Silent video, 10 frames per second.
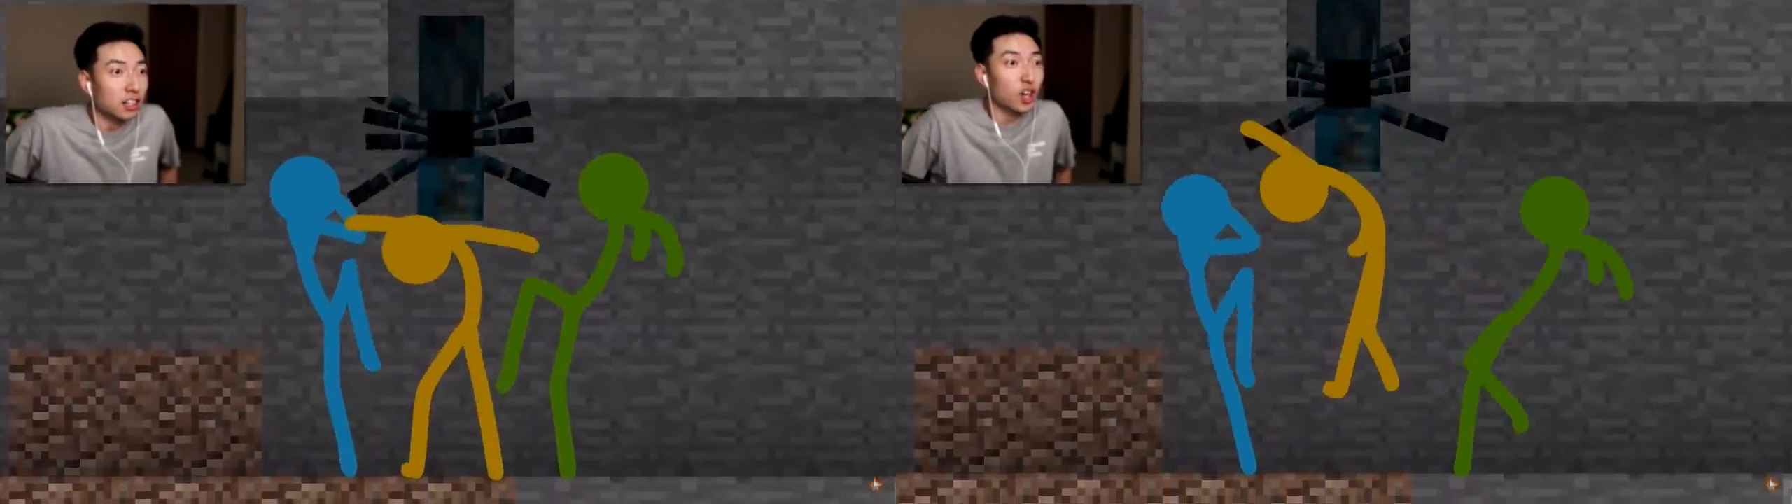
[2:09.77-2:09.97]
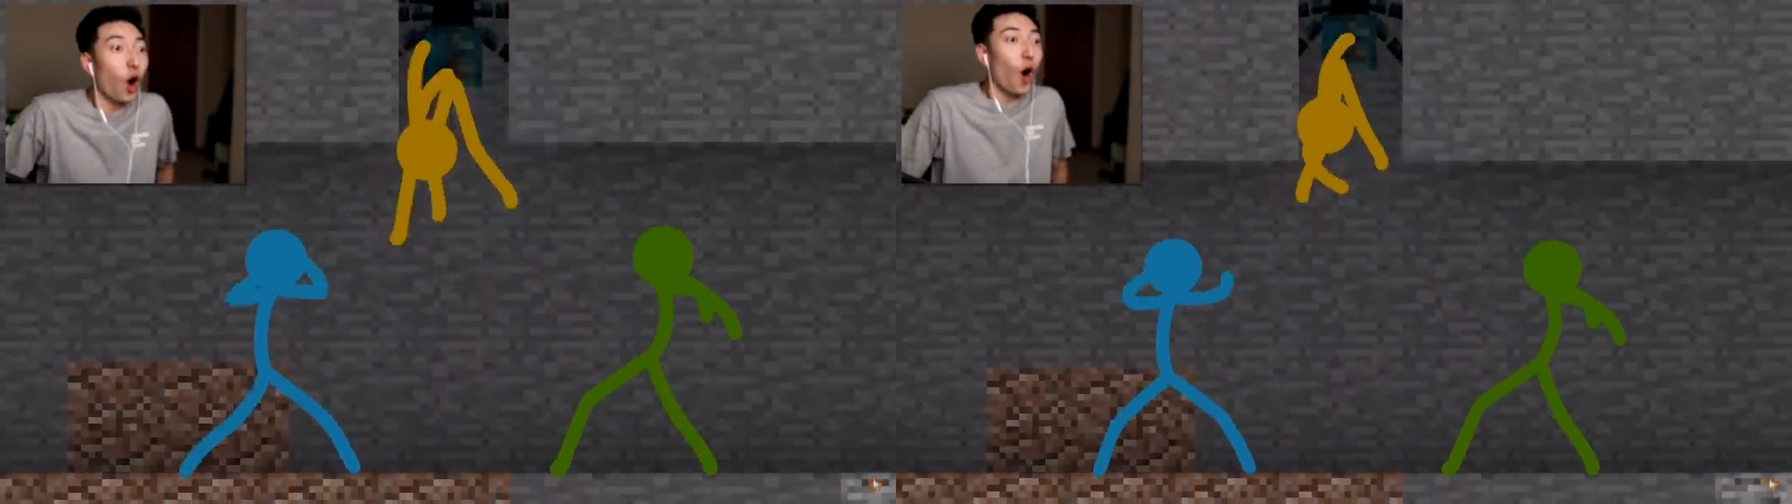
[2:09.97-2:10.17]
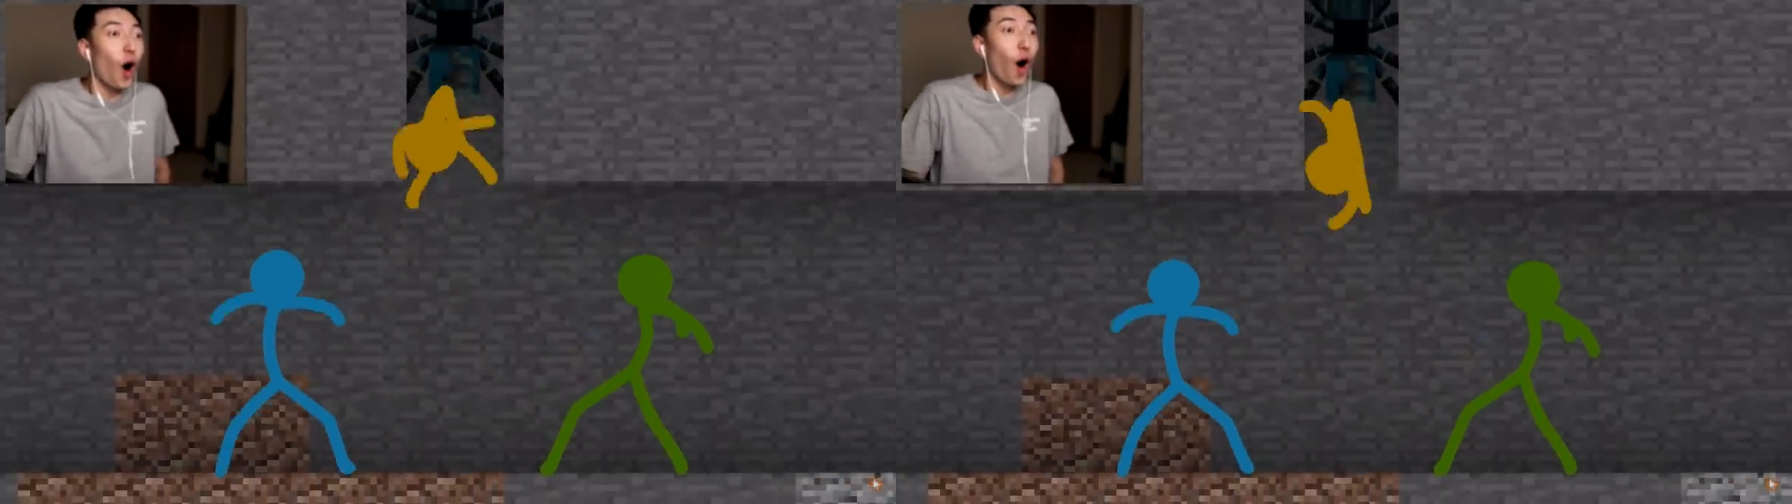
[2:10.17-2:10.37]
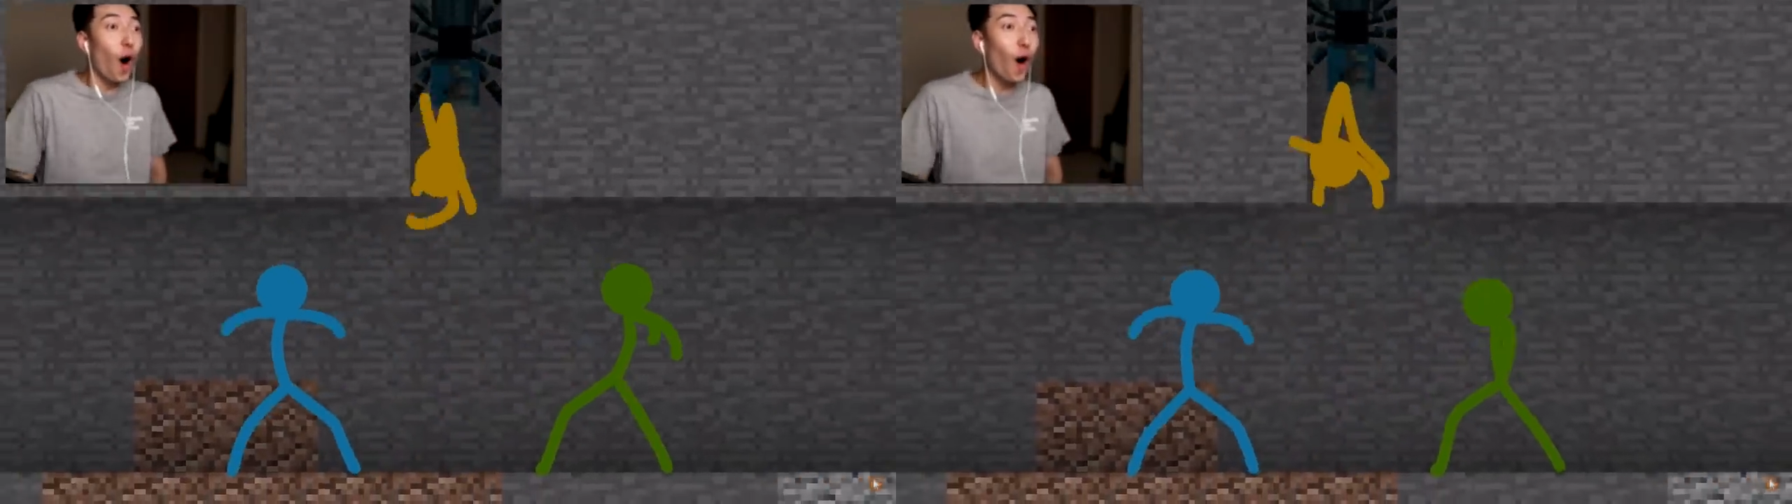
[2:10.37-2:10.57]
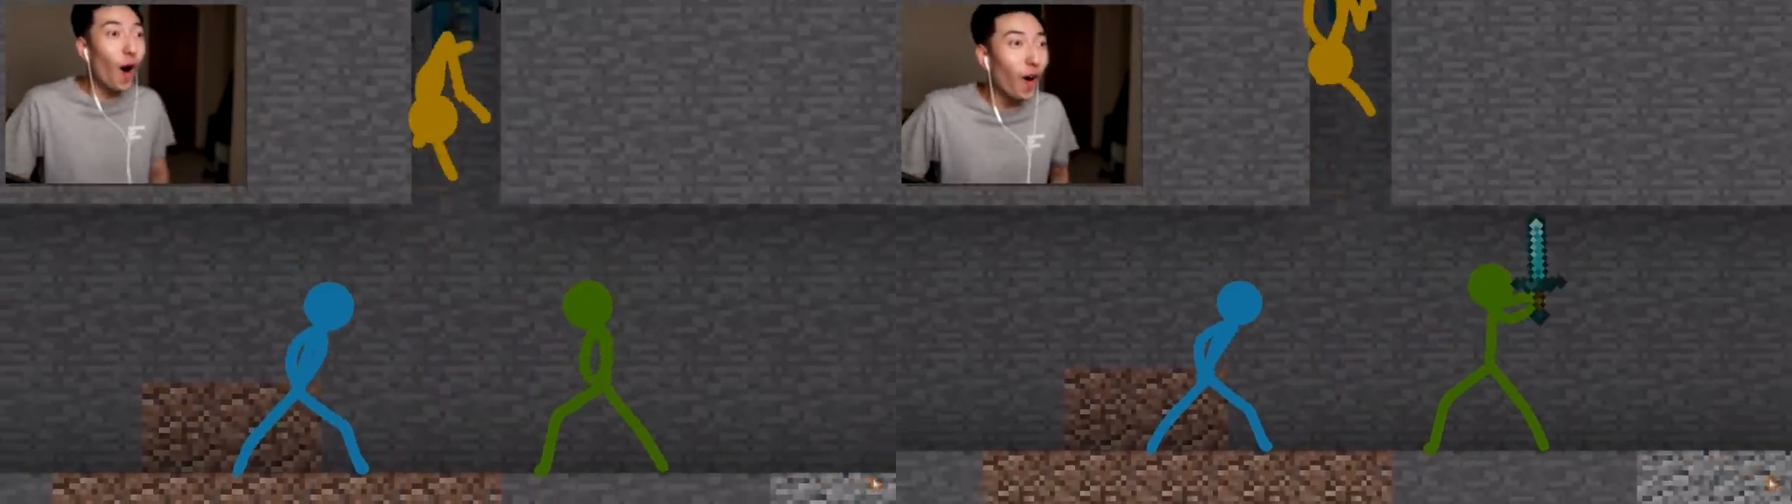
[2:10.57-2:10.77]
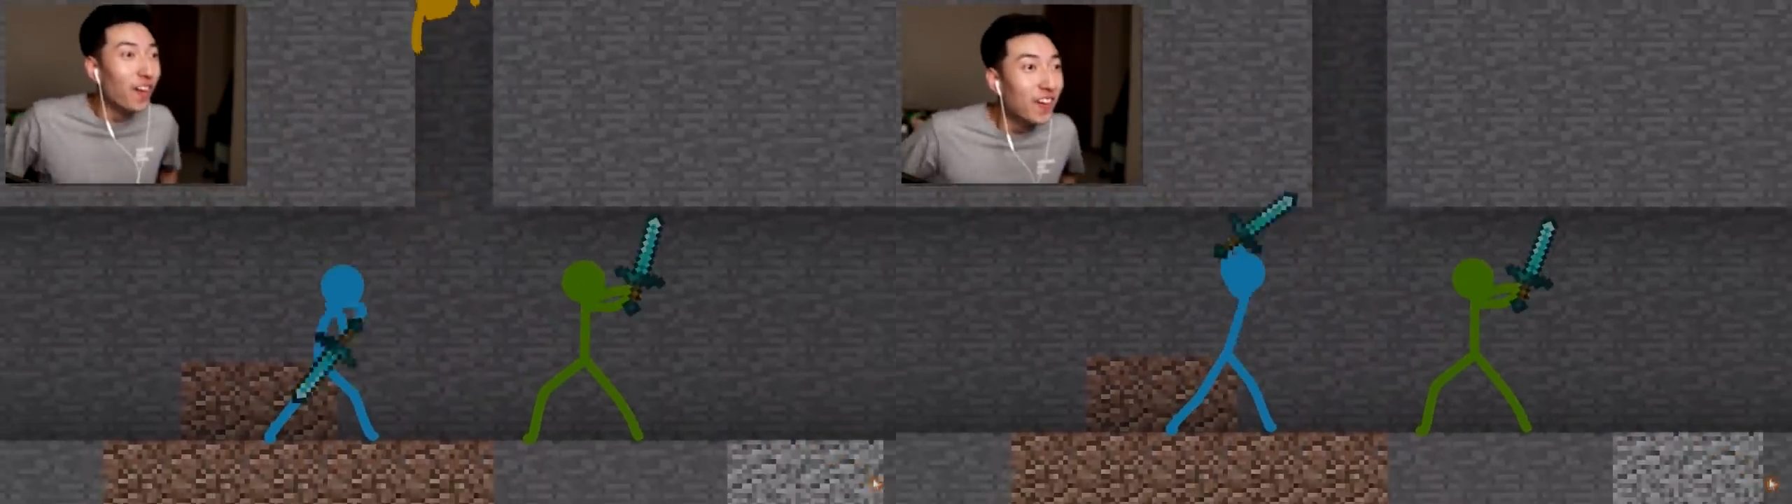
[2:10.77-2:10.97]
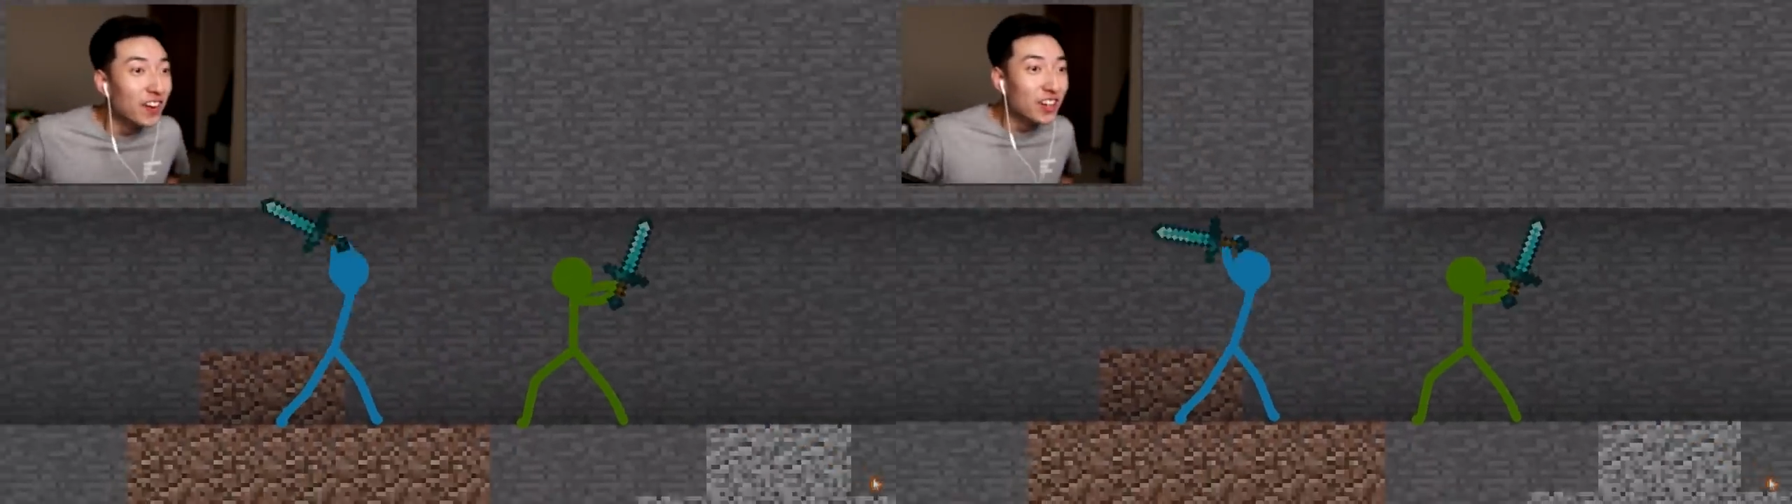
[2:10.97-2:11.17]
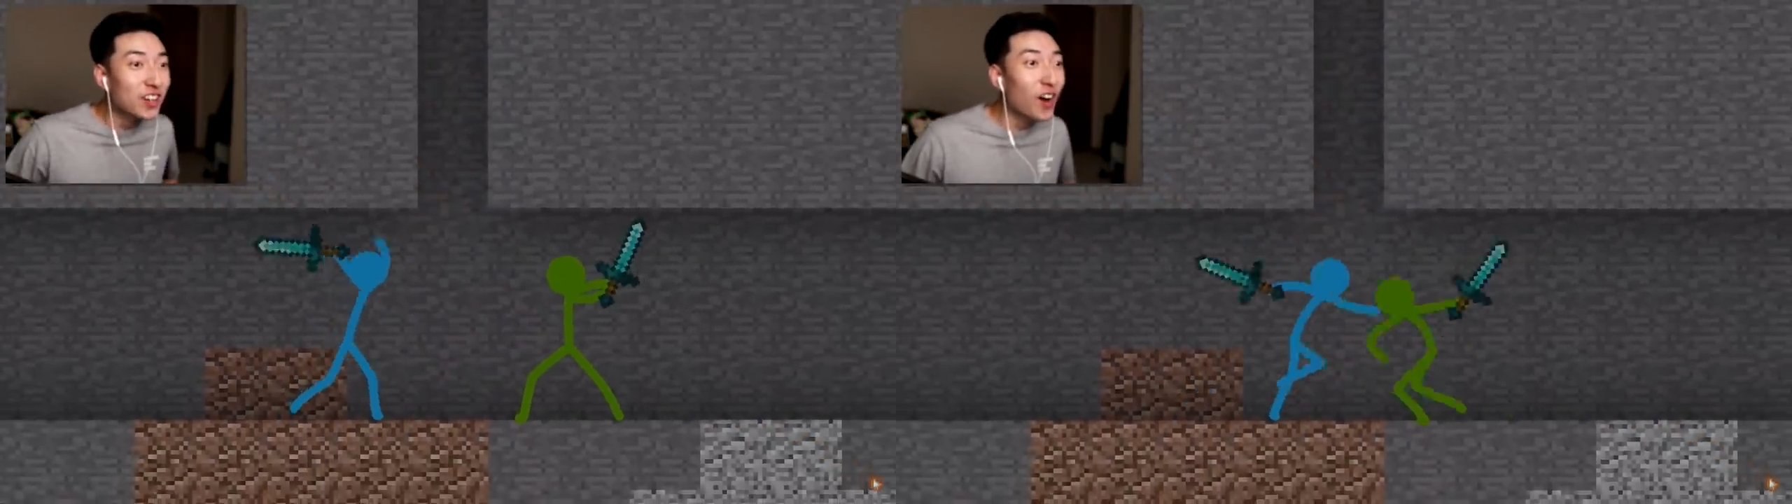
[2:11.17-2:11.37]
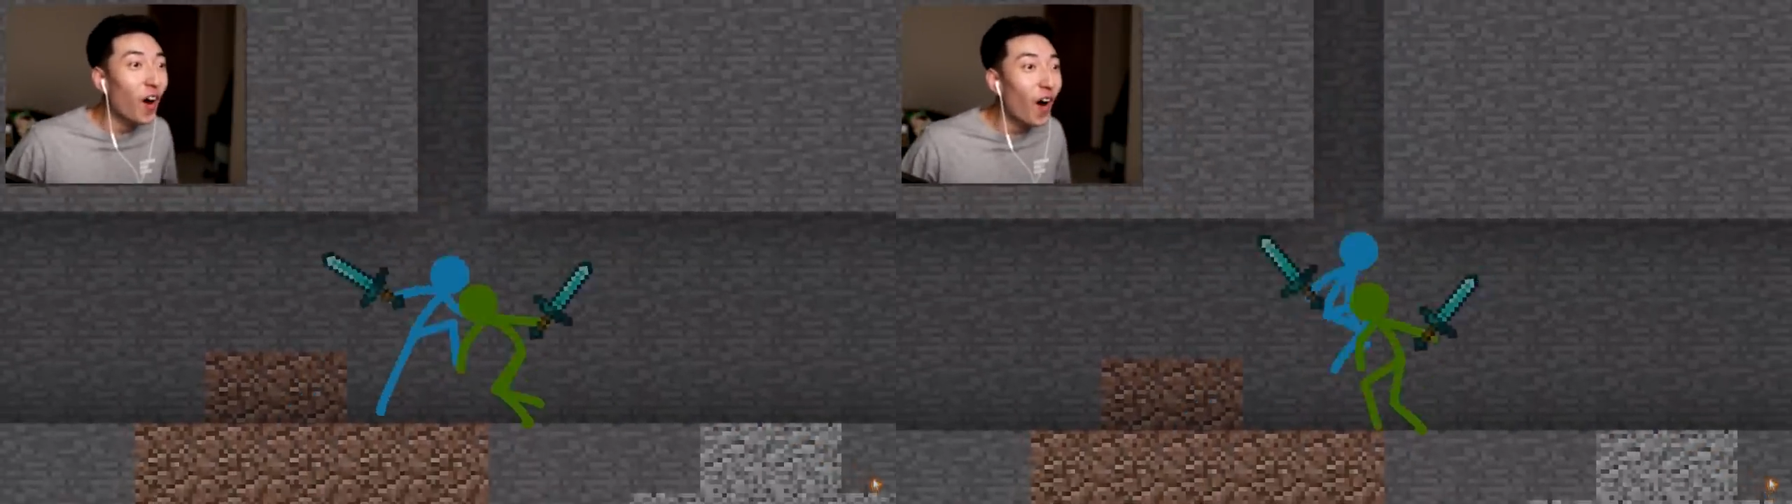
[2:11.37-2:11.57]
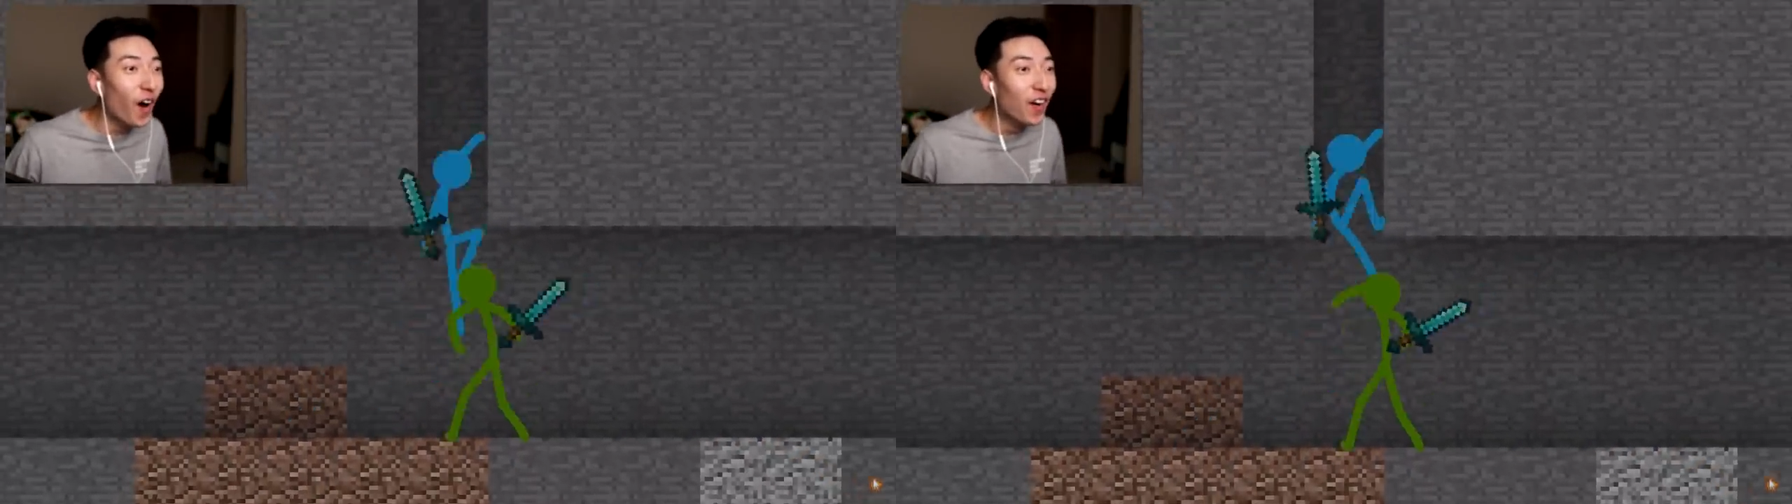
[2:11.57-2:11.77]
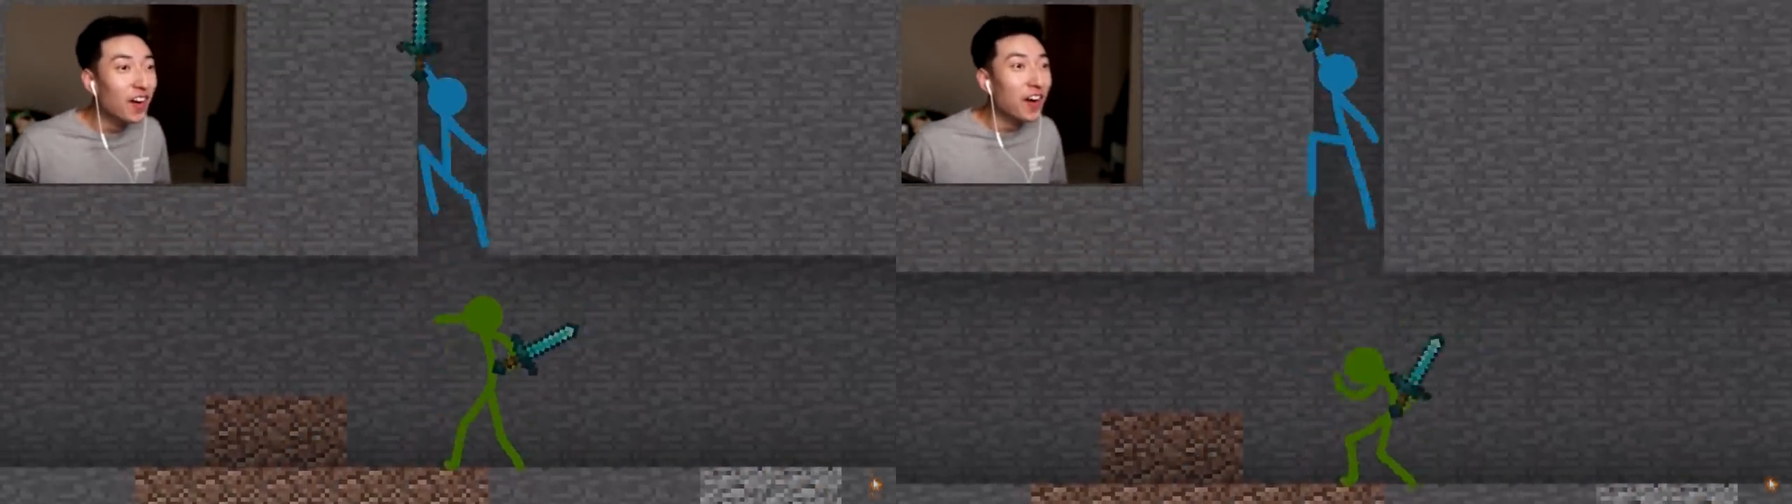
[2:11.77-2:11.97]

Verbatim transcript: No! No!